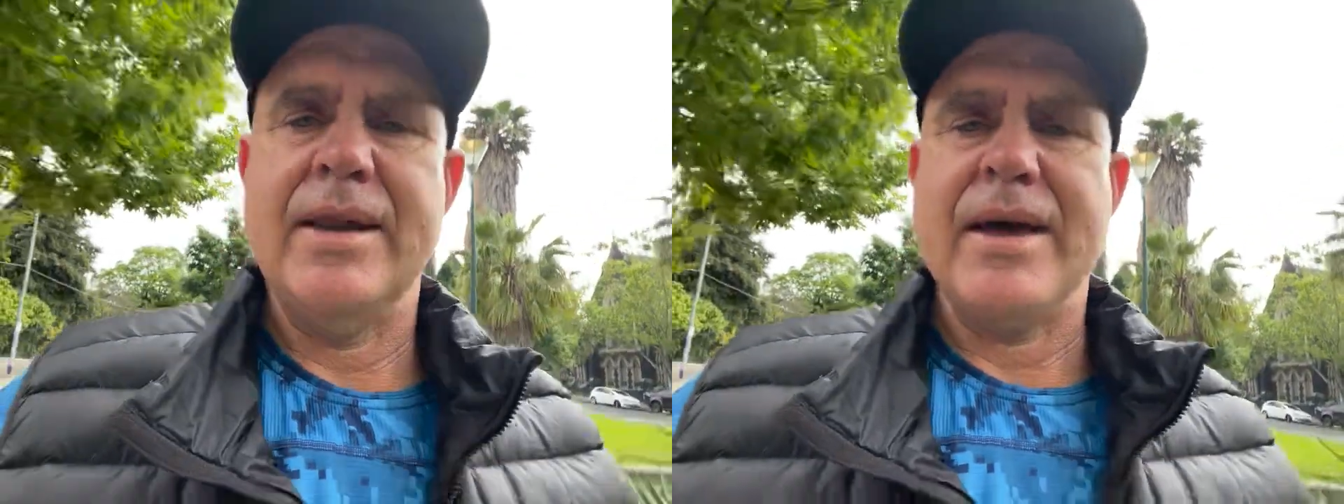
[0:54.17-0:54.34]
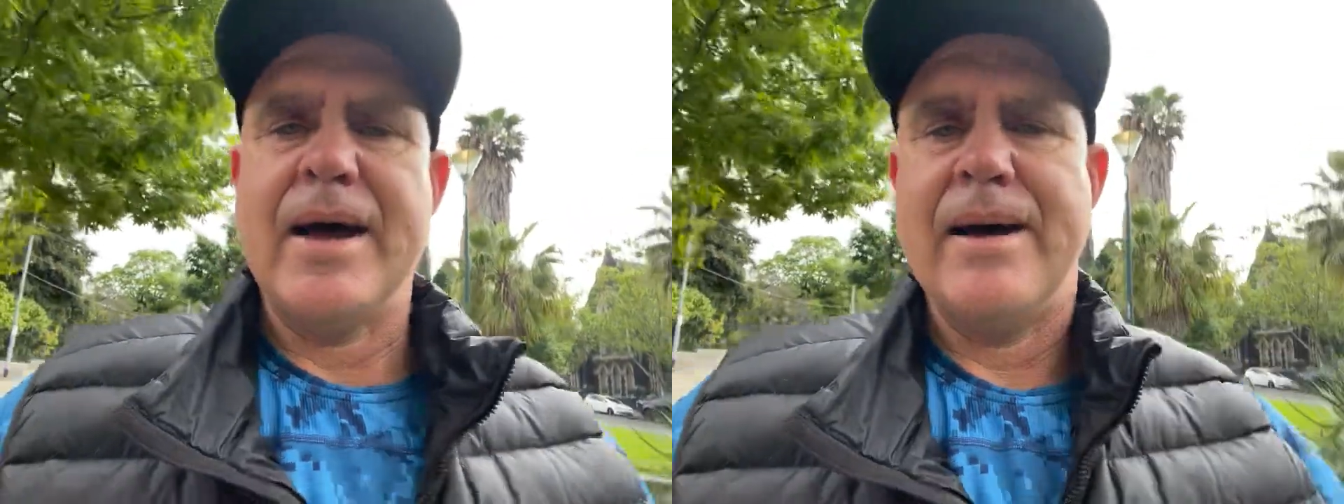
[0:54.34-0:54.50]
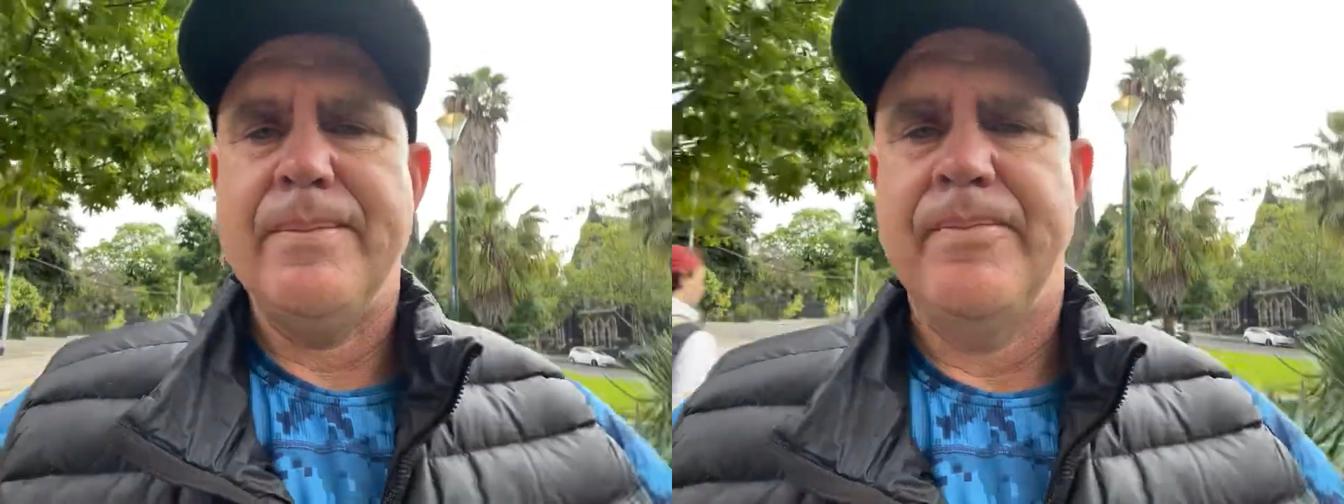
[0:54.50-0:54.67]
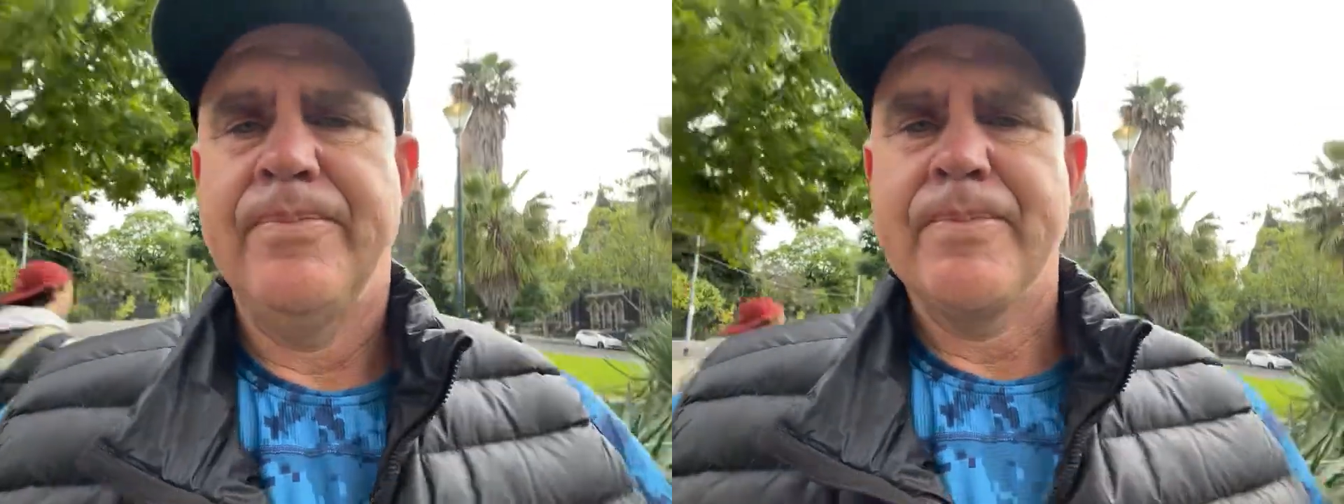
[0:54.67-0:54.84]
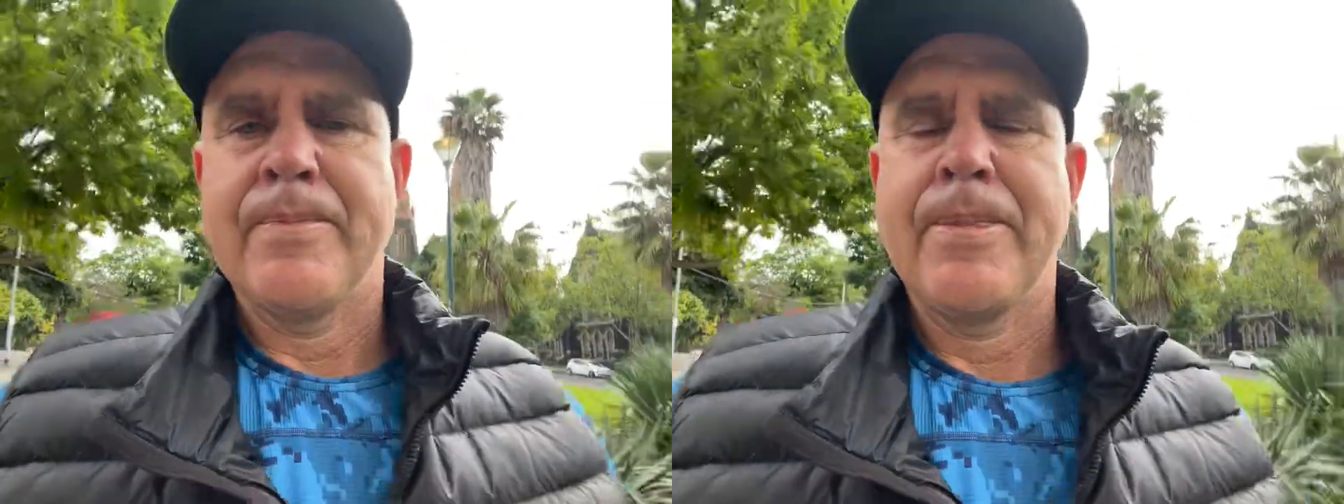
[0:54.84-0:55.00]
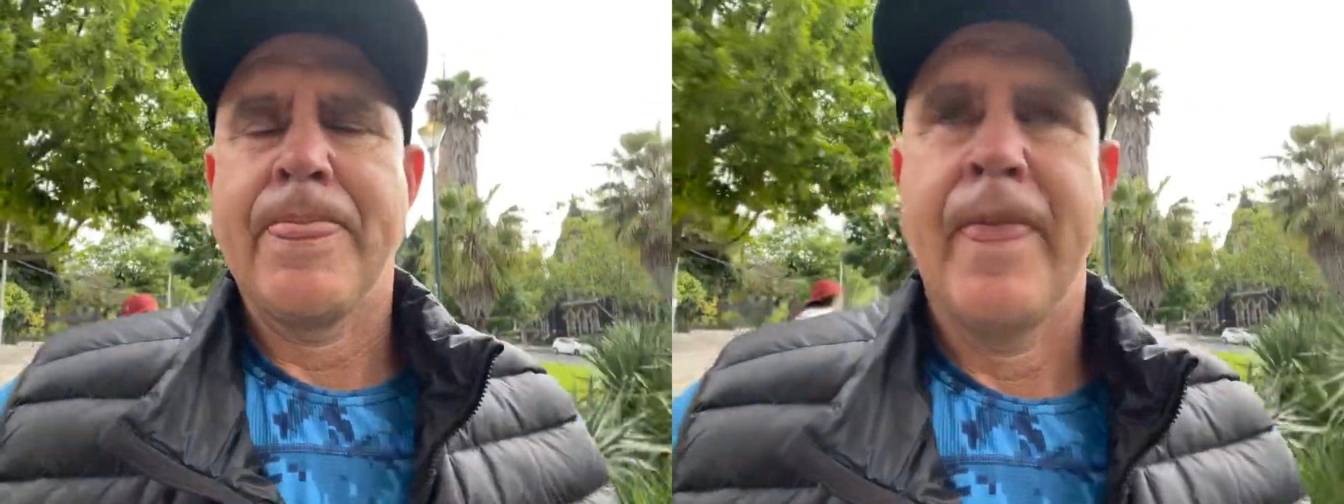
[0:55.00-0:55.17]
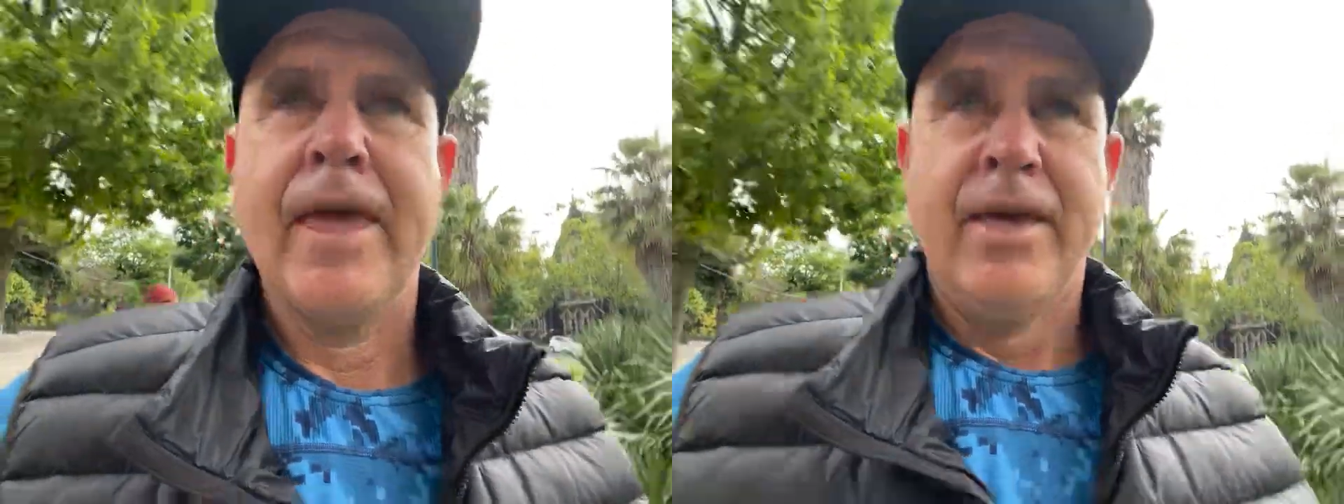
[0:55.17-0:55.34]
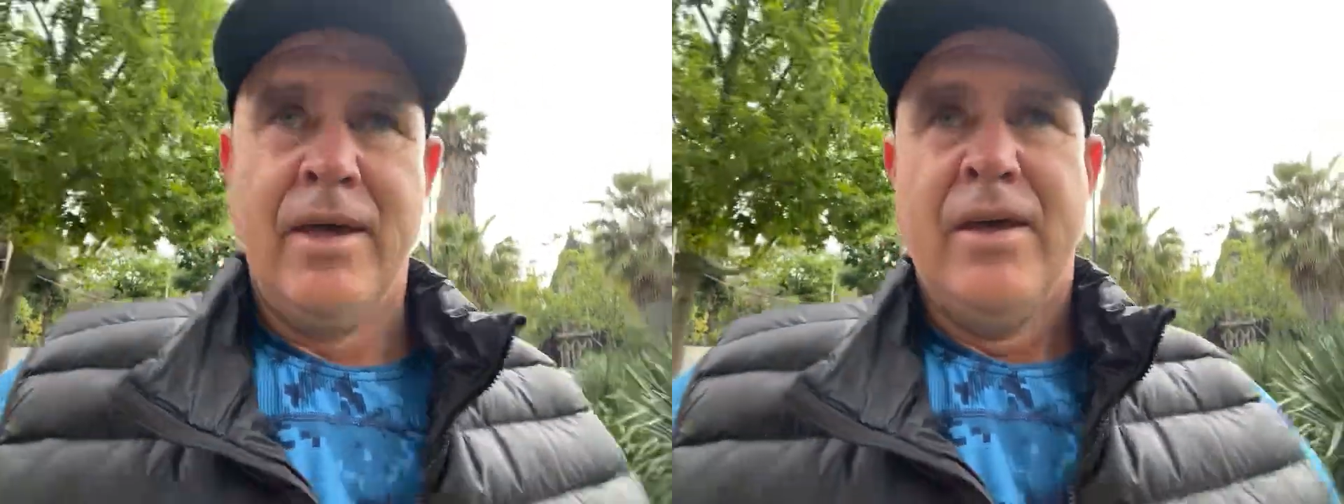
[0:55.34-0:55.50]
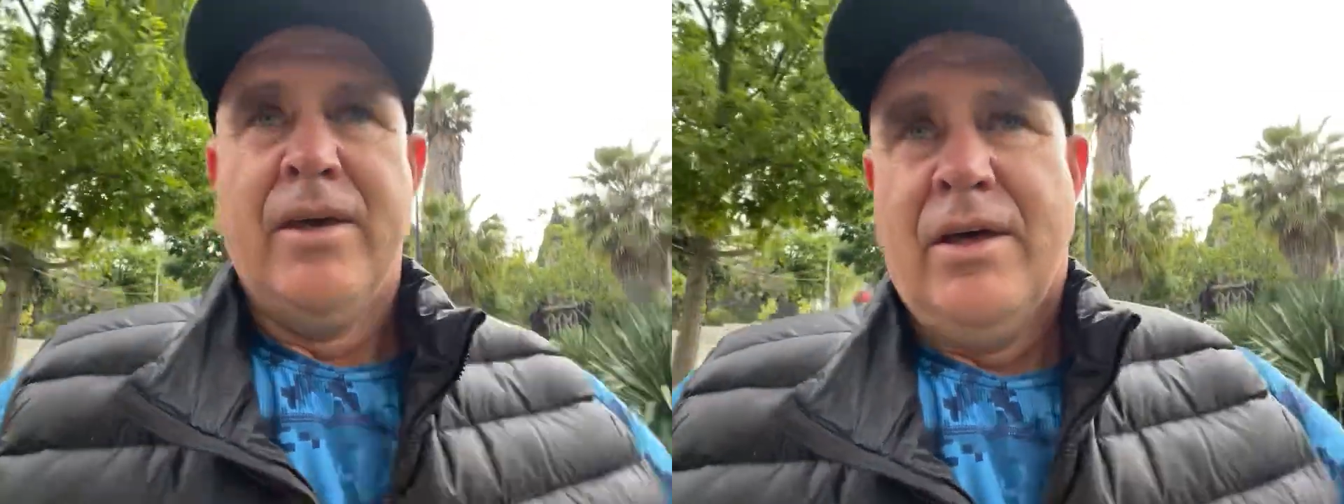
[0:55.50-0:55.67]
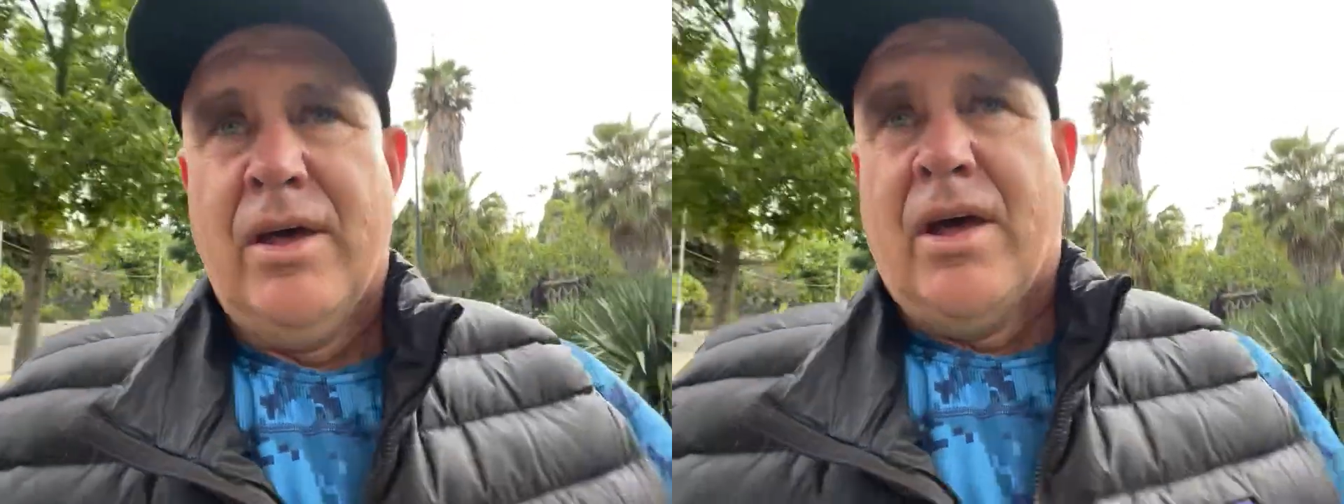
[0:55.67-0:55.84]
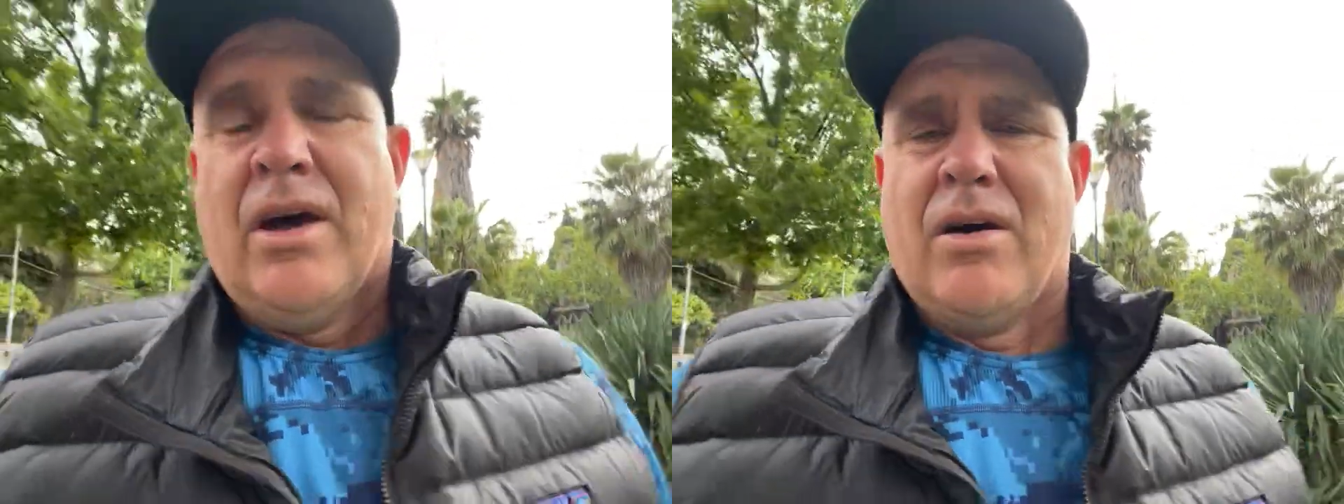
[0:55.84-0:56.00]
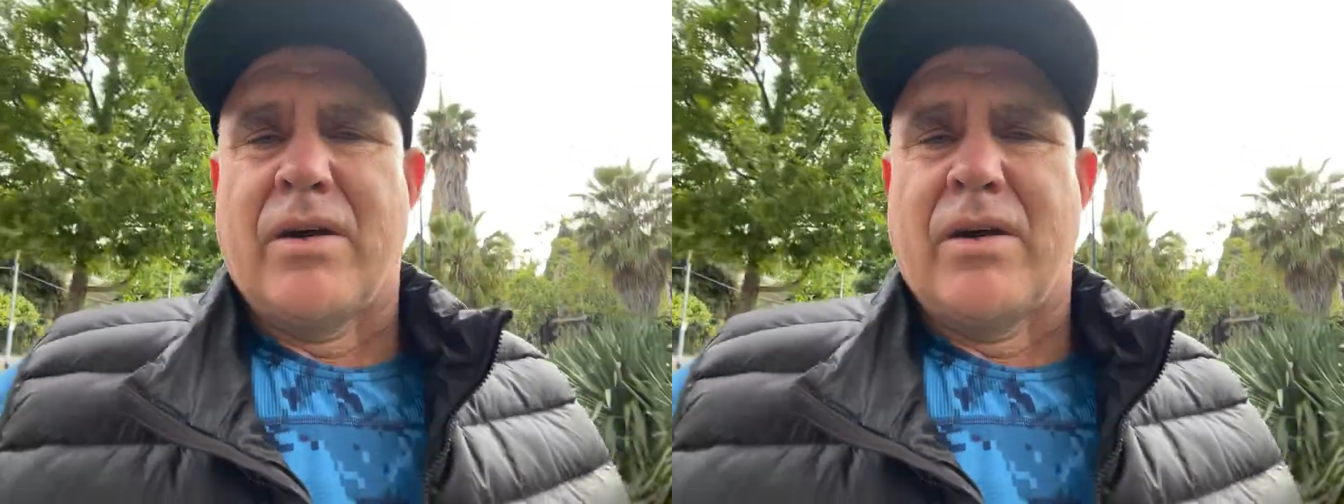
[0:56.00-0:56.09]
I'll